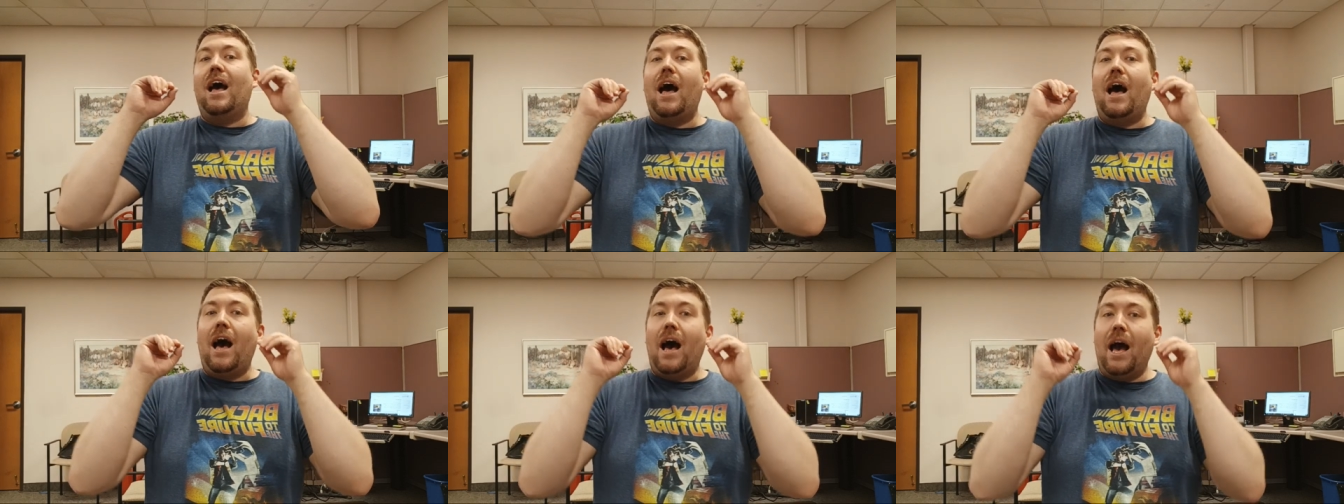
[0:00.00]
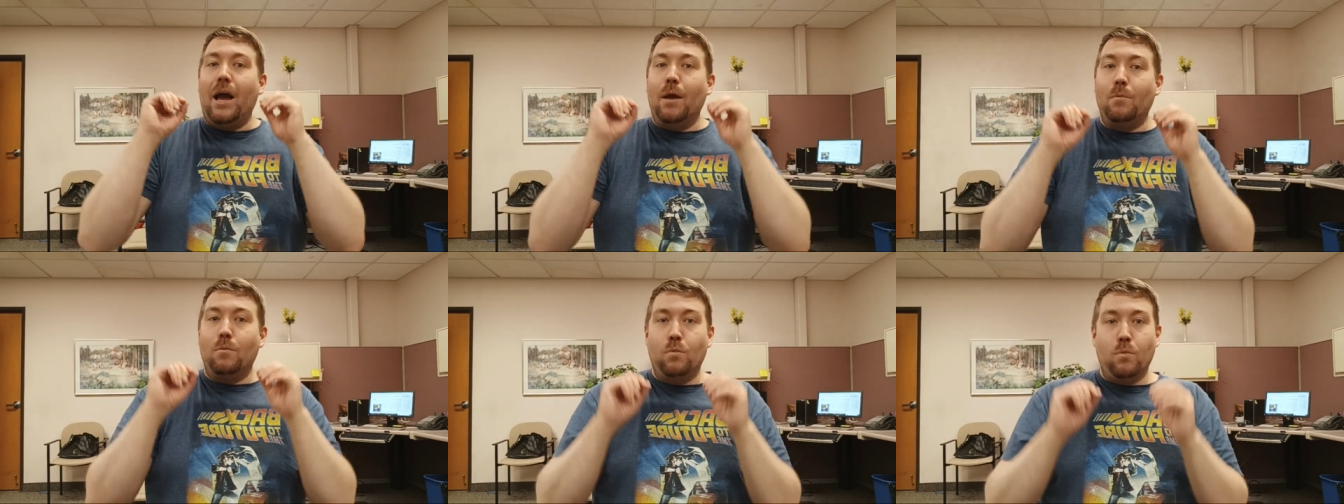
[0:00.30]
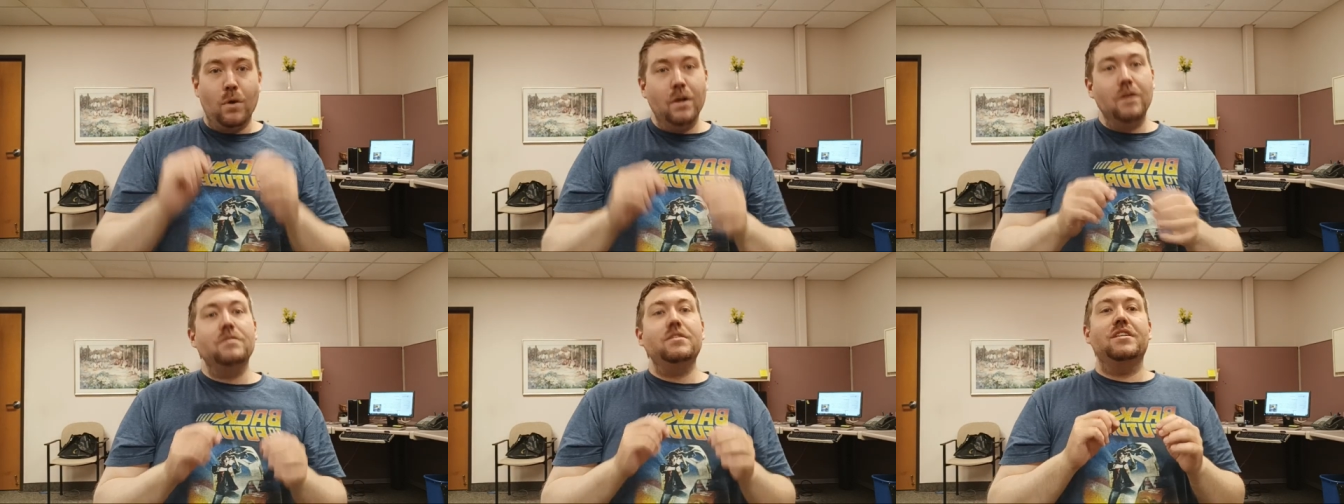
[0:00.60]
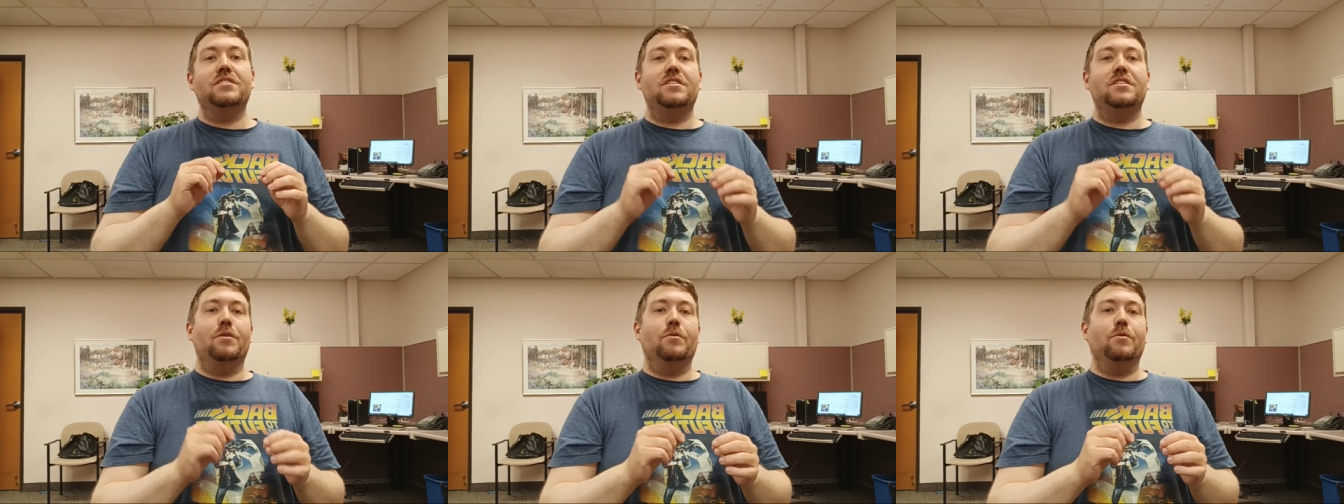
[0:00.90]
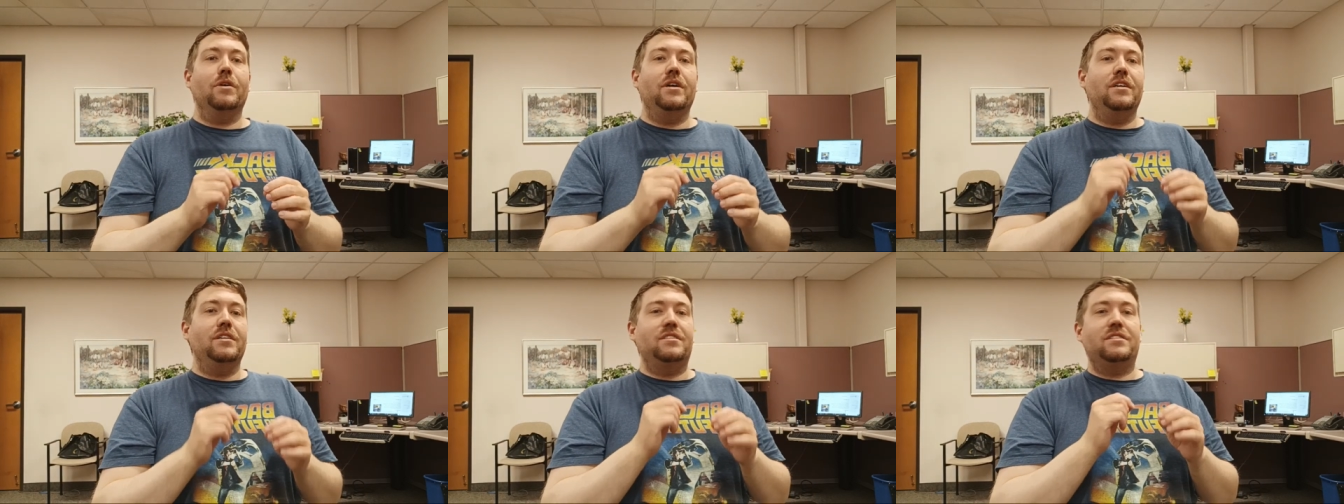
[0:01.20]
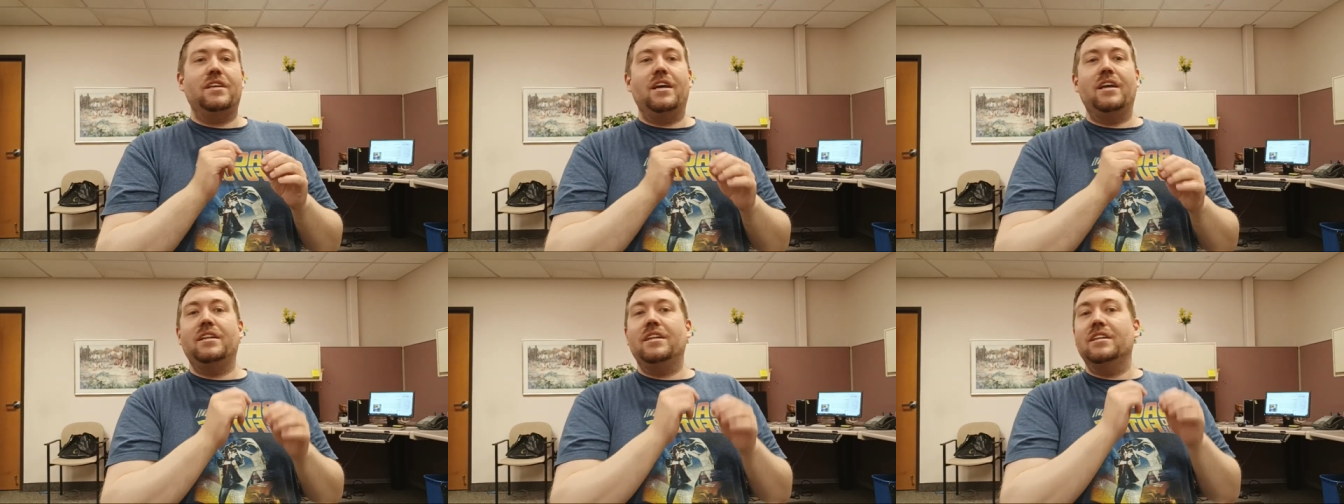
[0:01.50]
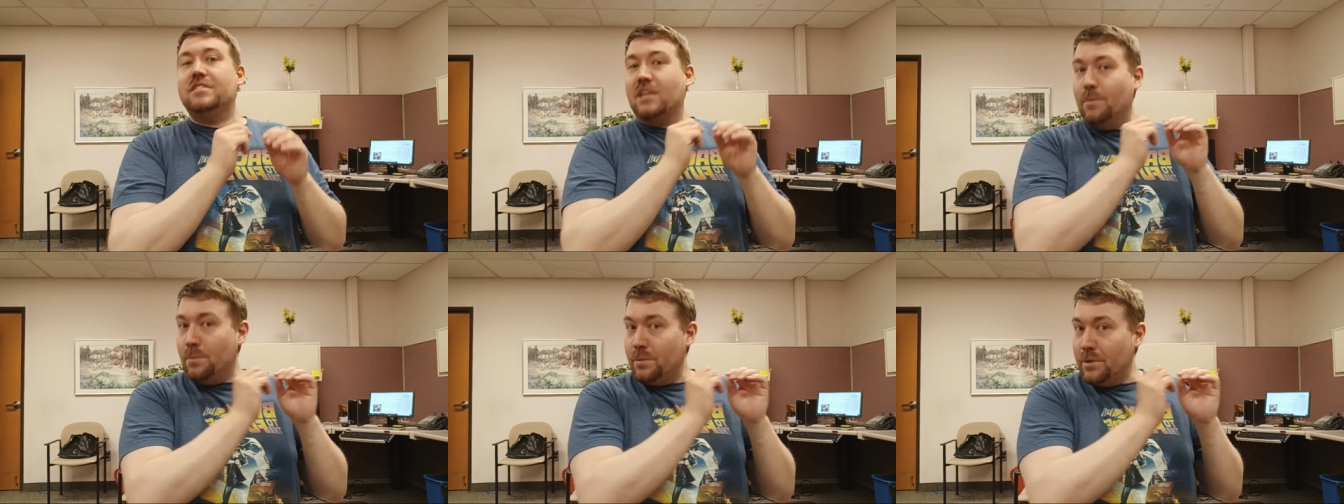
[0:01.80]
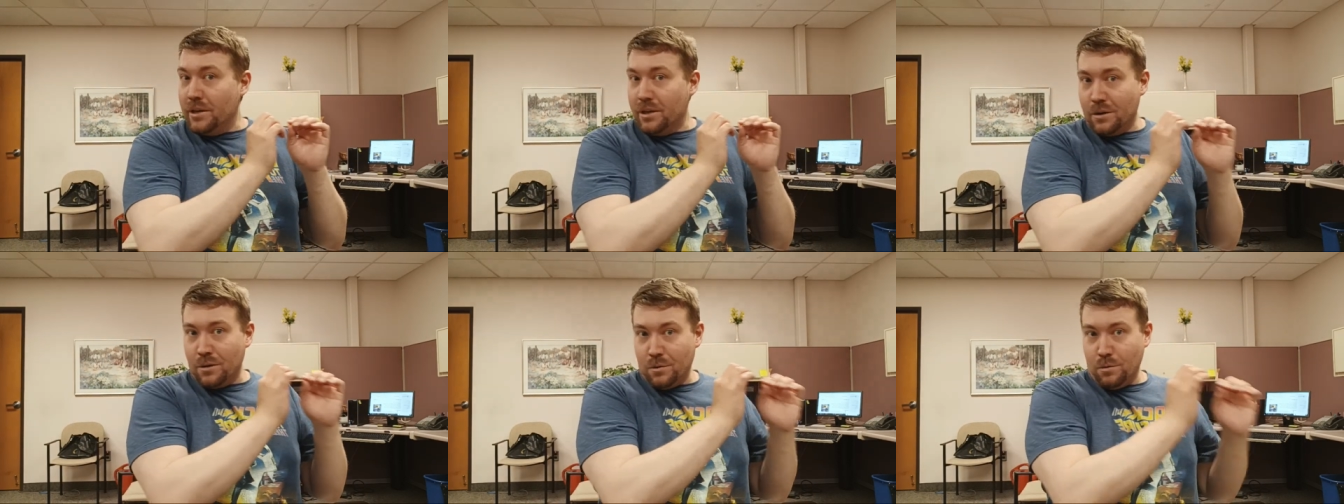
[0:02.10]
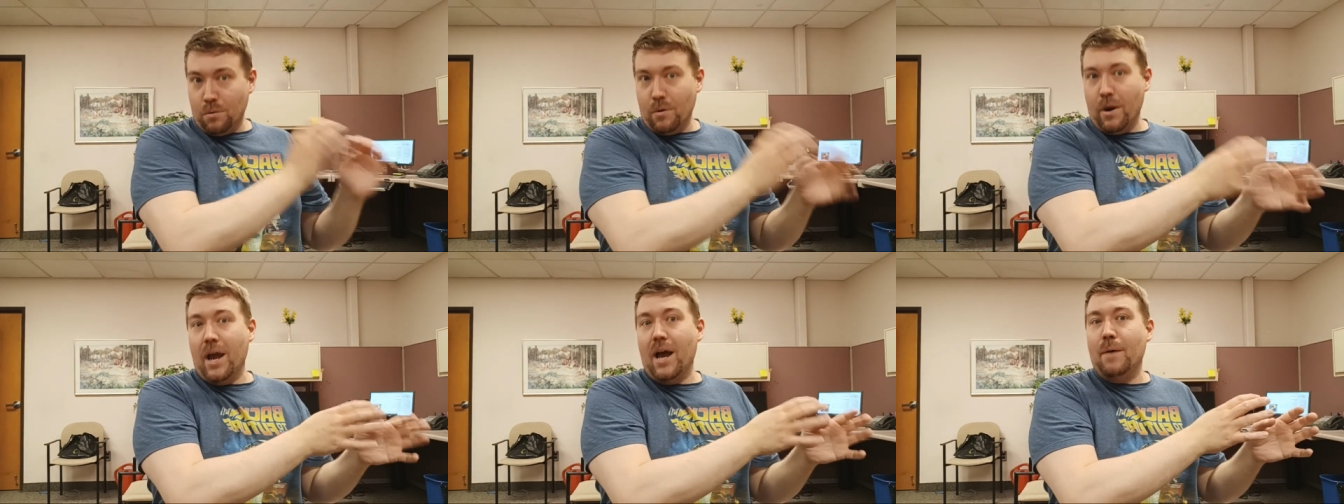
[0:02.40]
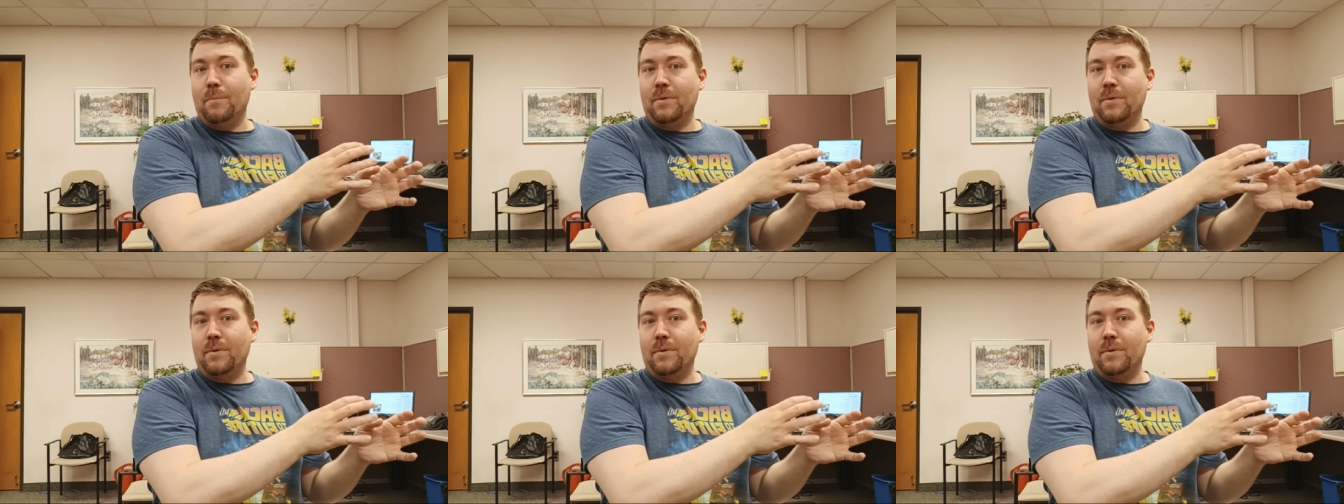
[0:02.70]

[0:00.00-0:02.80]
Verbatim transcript: I will disagree saying it's complete crap,